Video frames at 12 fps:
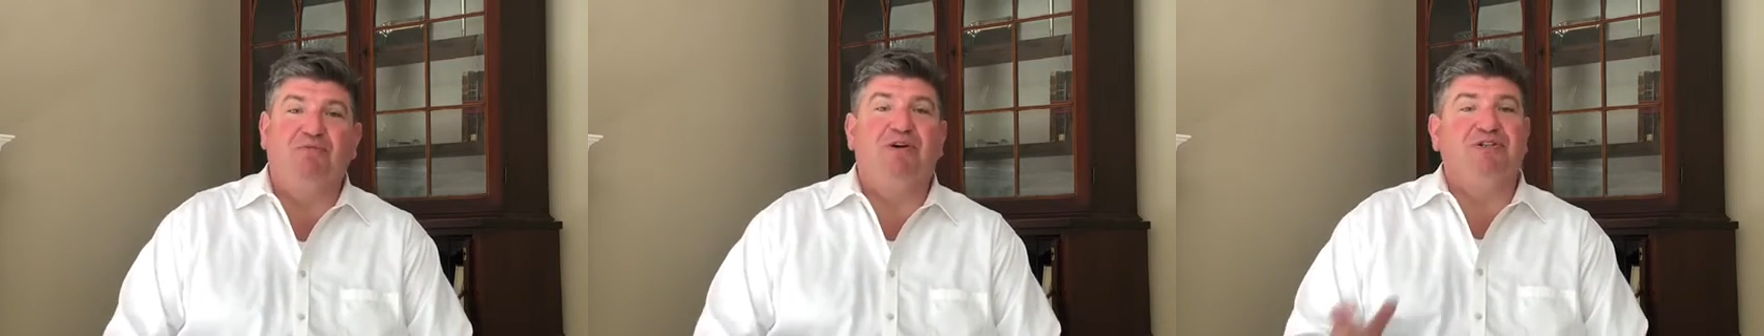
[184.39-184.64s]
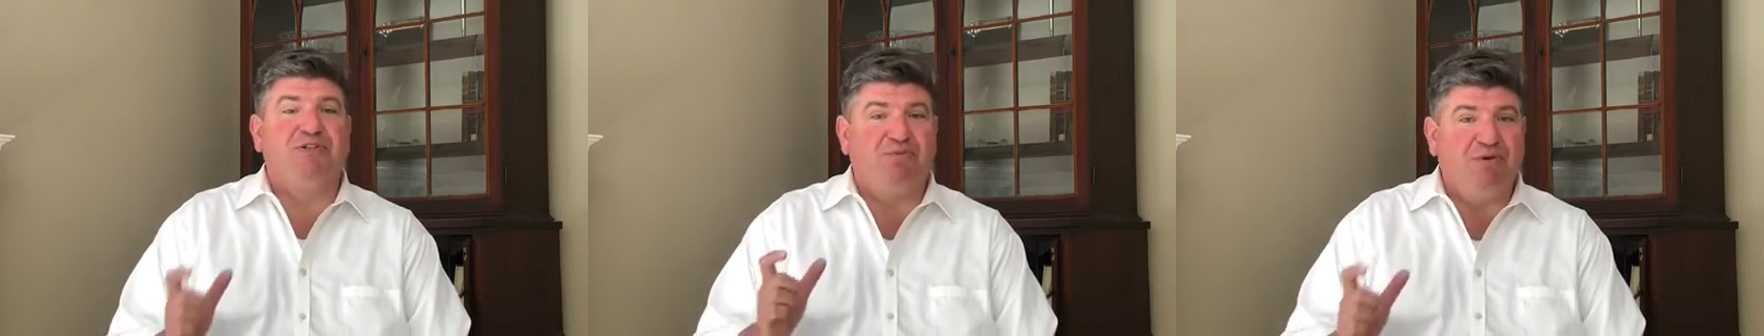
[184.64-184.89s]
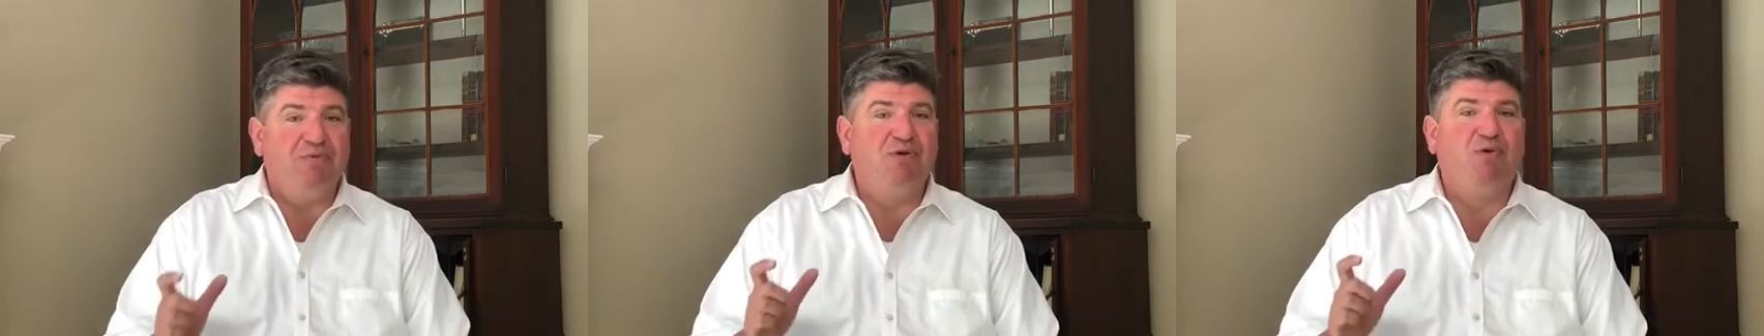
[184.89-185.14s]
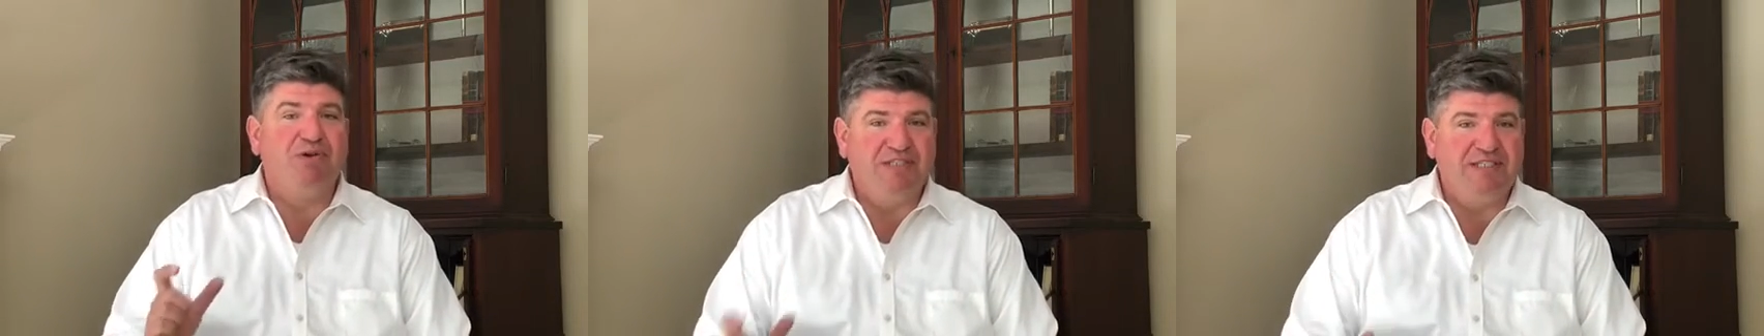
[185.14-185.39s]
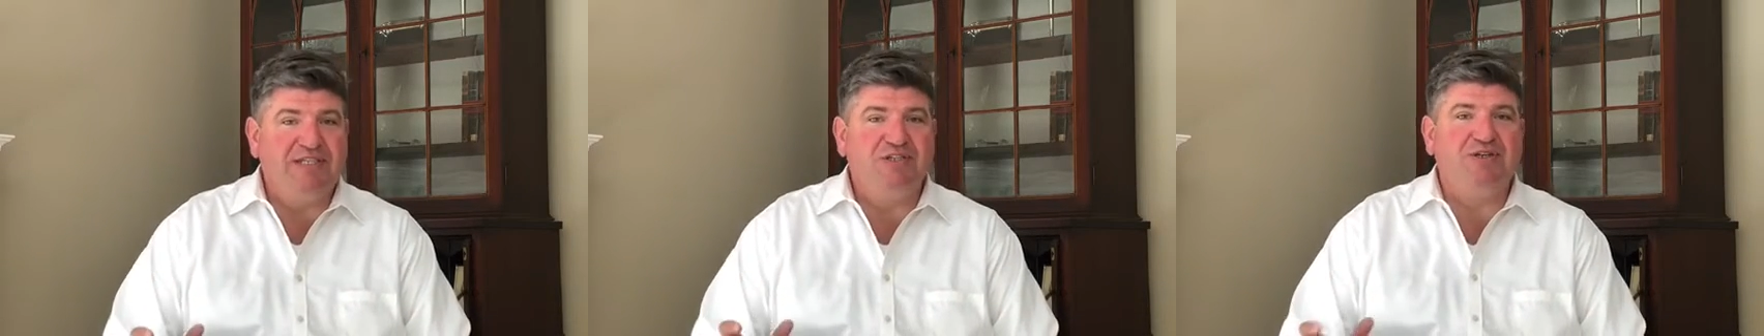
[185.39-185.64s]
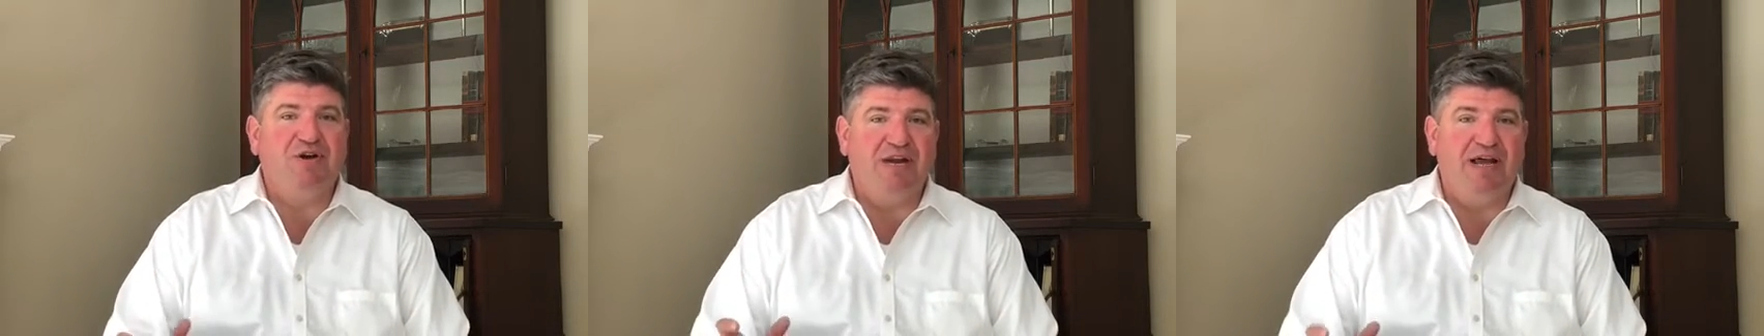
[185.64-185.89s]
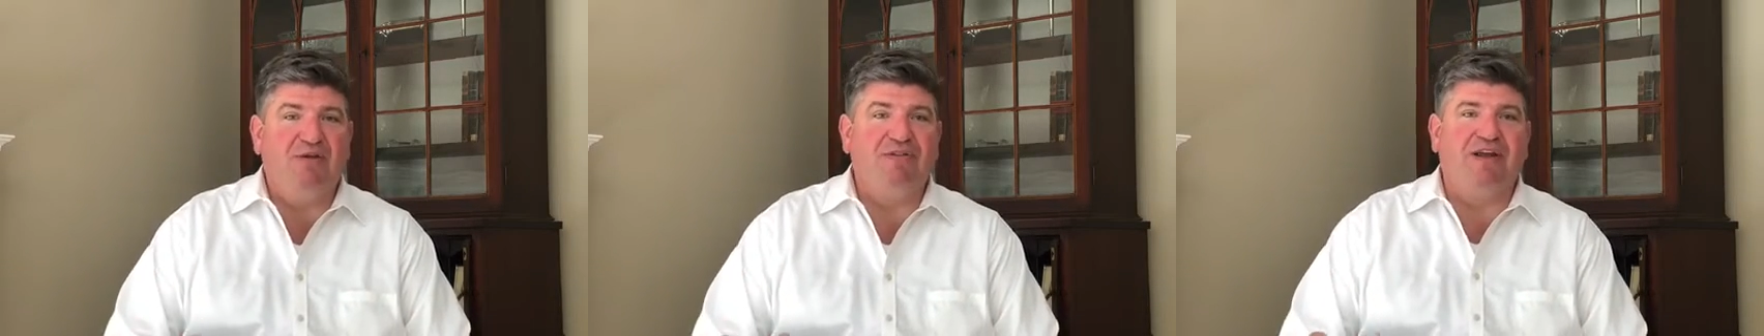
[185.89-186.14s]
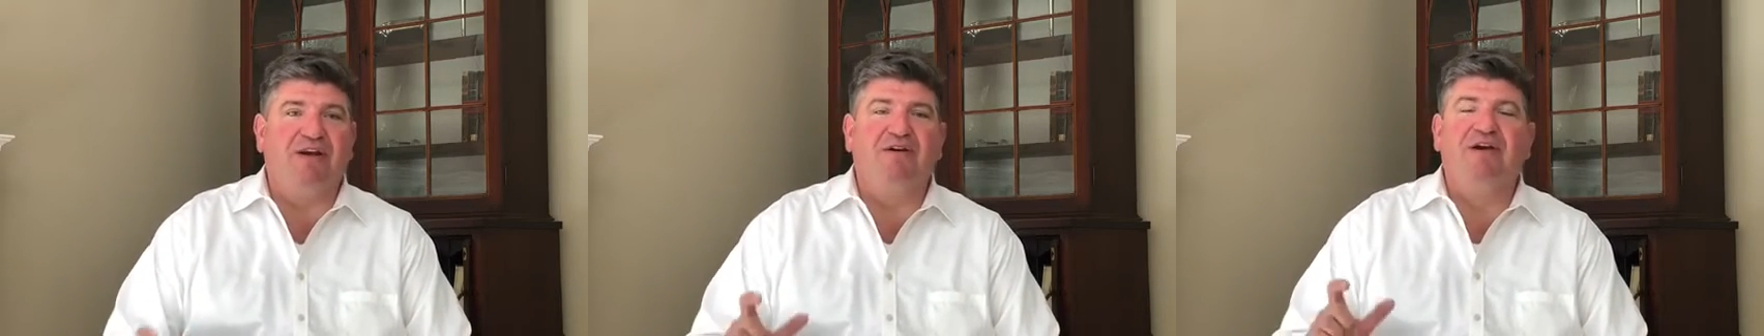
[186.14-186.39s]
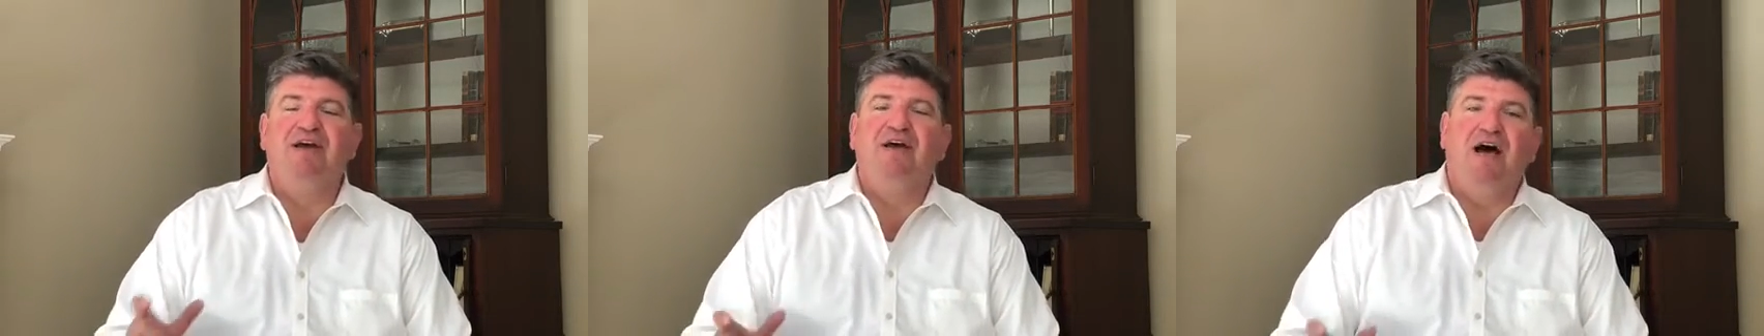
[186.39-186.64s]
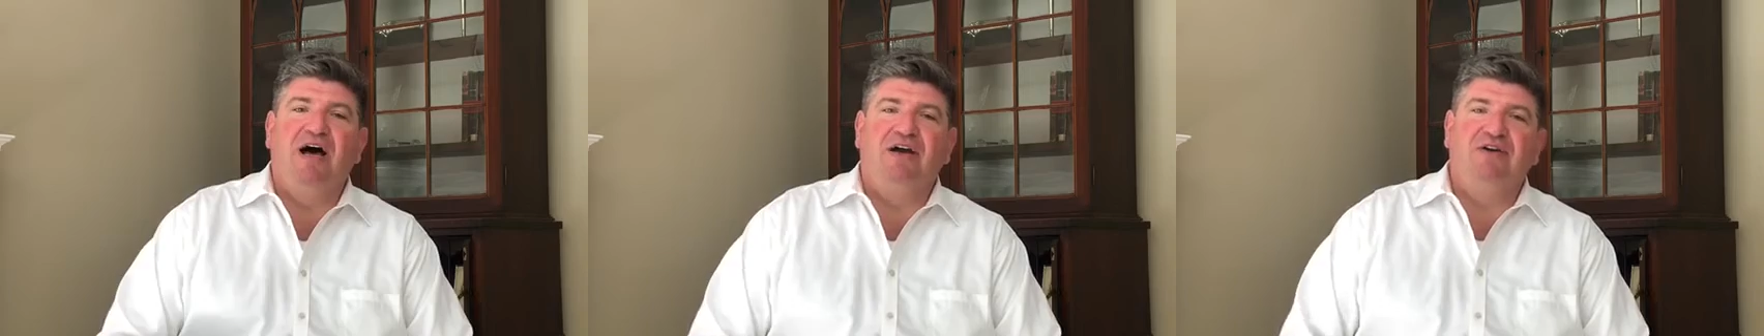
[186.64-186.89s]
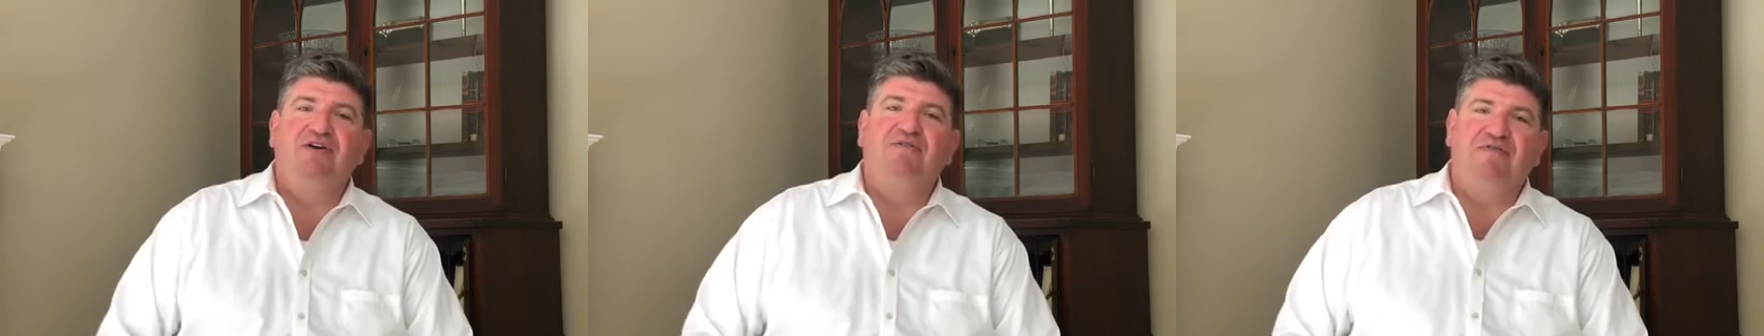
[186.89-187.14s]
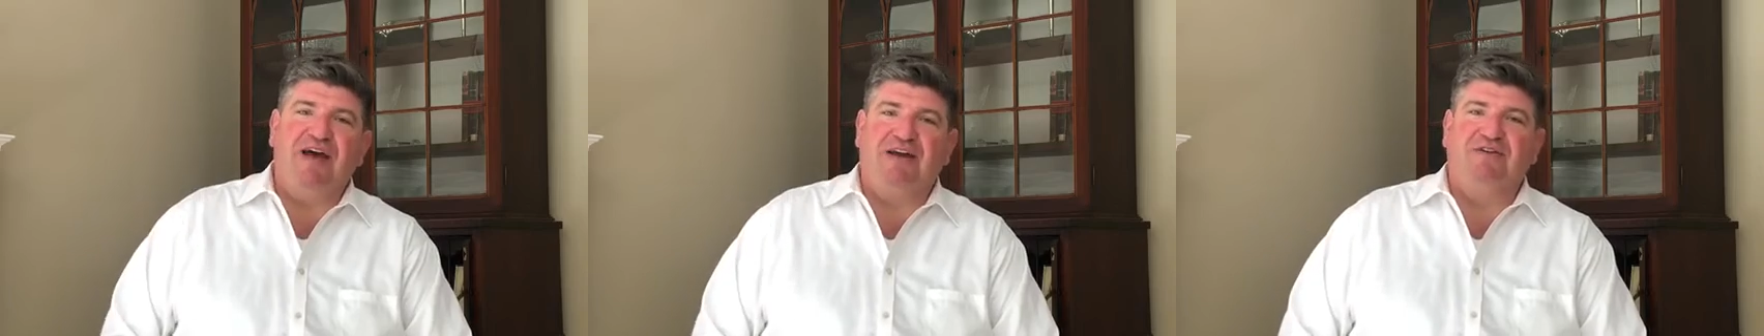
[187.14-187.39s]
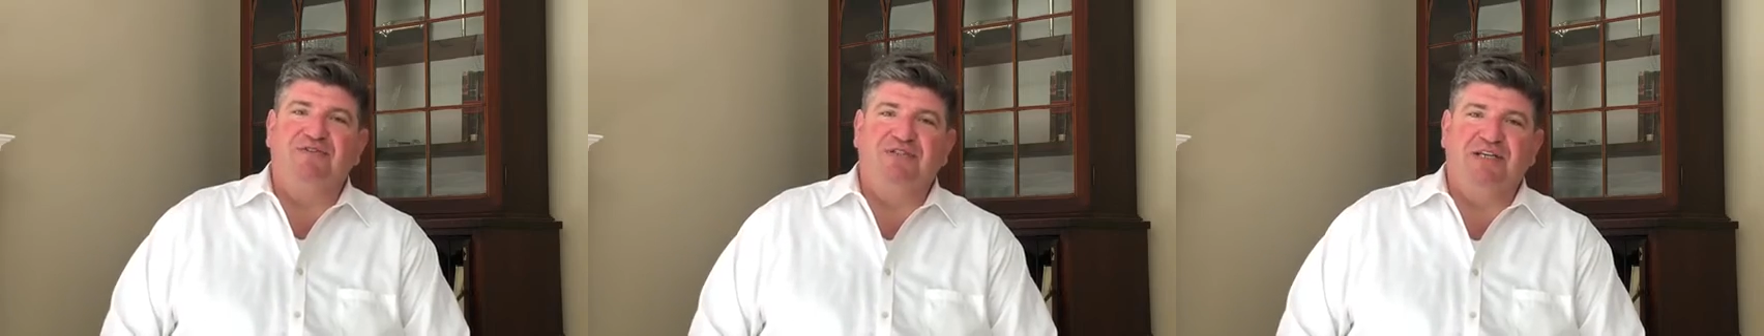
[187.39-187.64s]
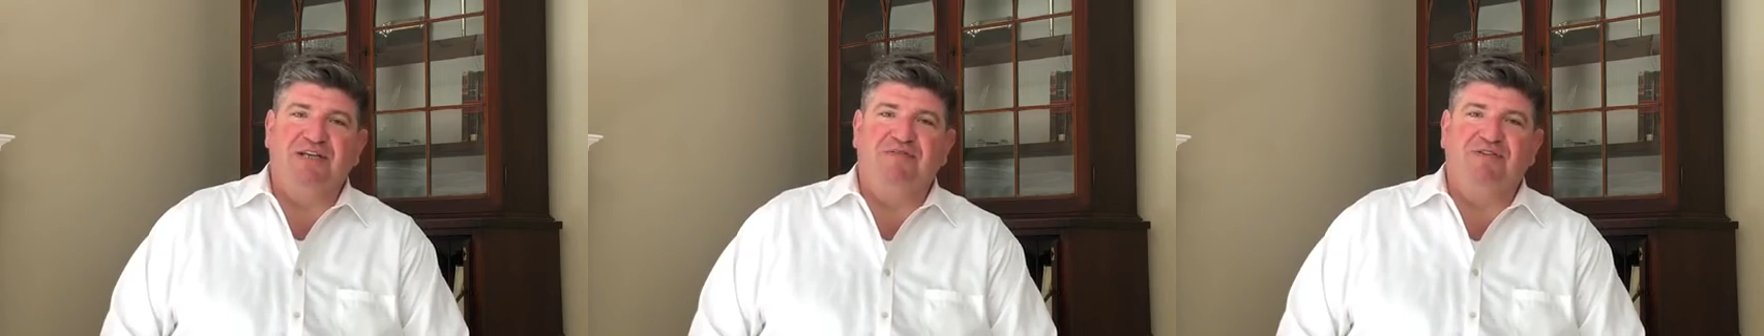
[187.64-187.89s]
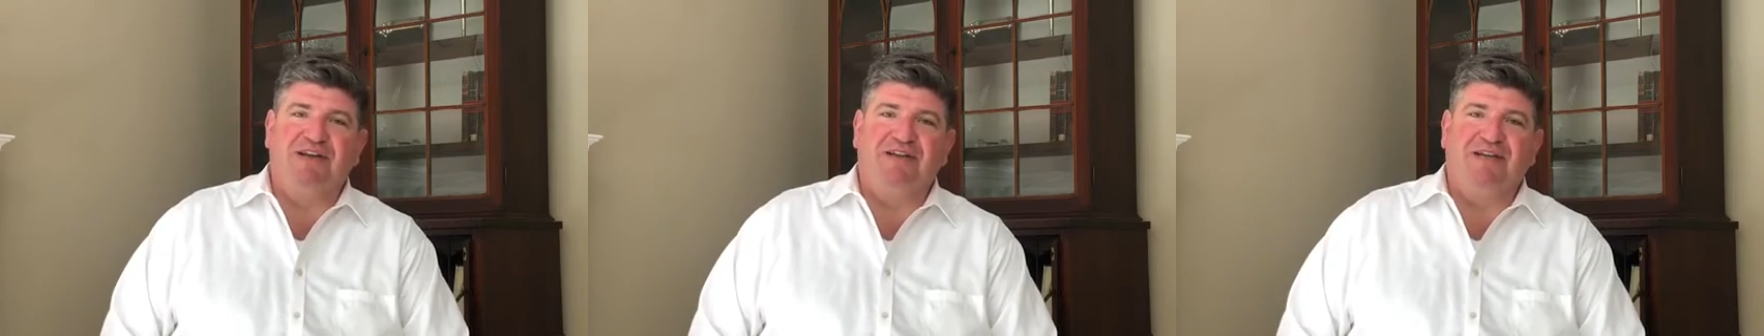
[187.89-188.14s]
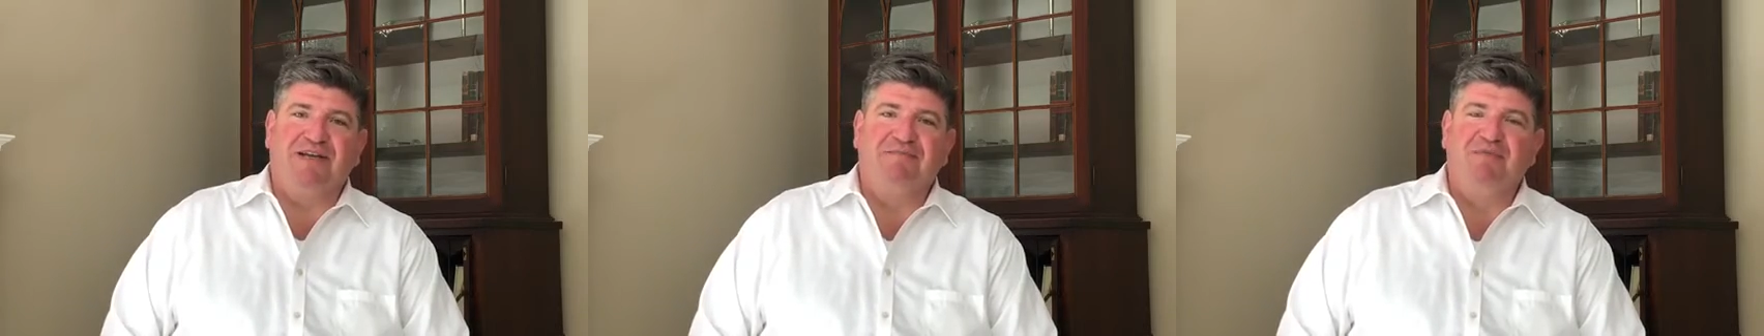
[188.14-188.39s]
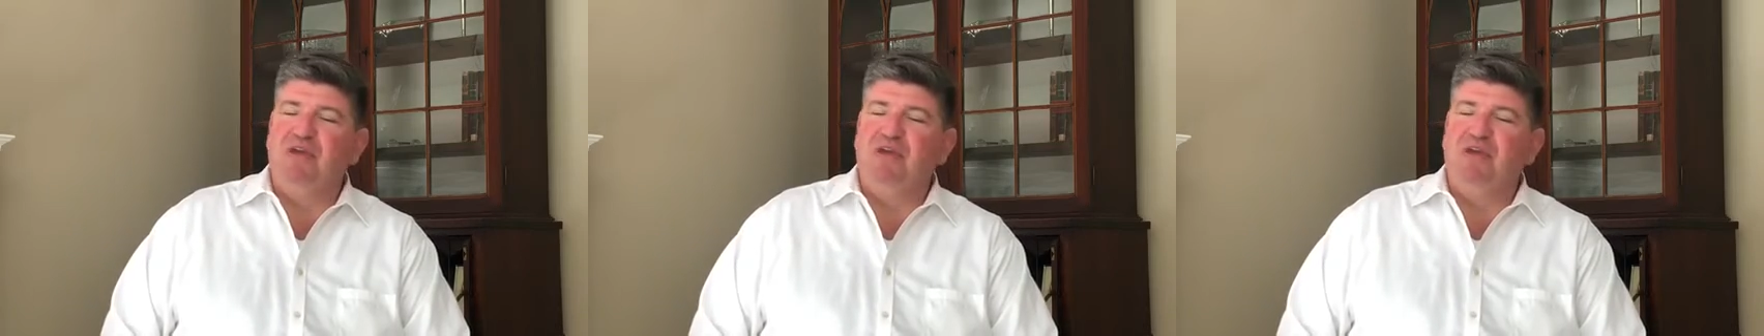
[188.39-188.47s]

where a Supreme Court decision on healthcare could factor significantly.